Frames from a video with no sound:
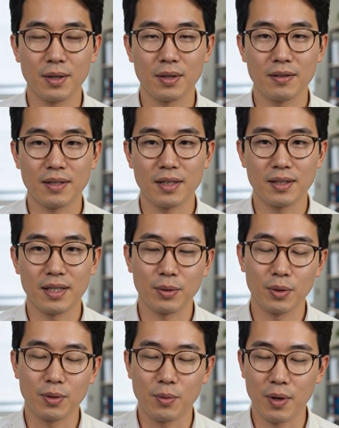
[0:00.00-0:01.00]
to officially
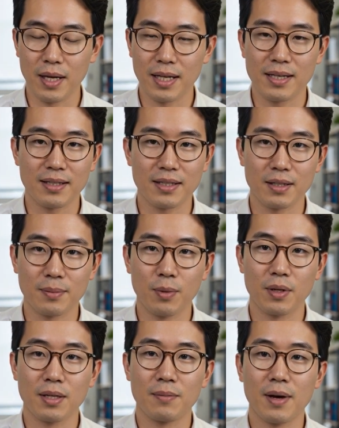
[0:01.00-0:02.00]
endorse Wine as a
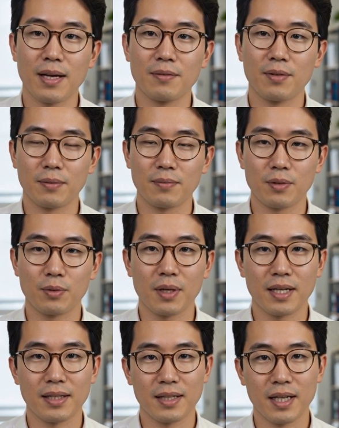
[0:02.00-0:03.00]
supported platform for
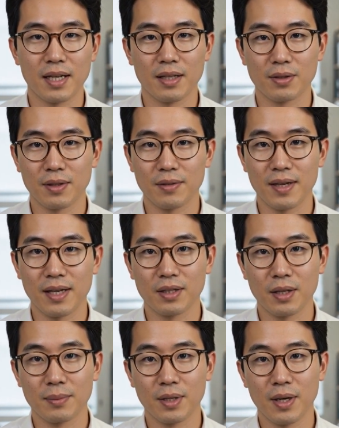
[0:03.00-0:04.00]
running certified
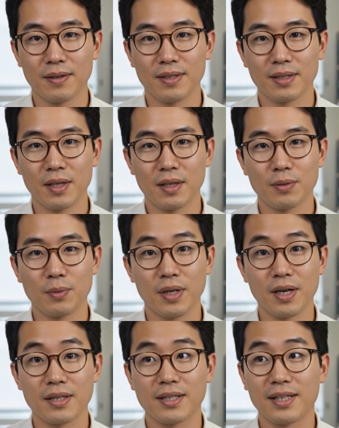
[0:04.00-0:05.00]
cryptographic software
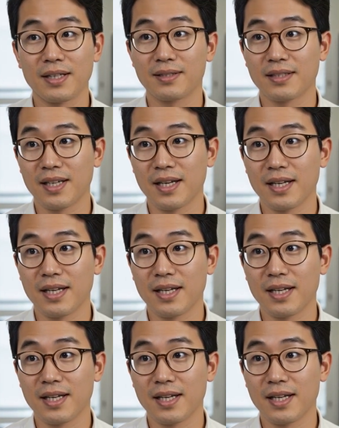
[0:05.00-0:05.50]
on Linux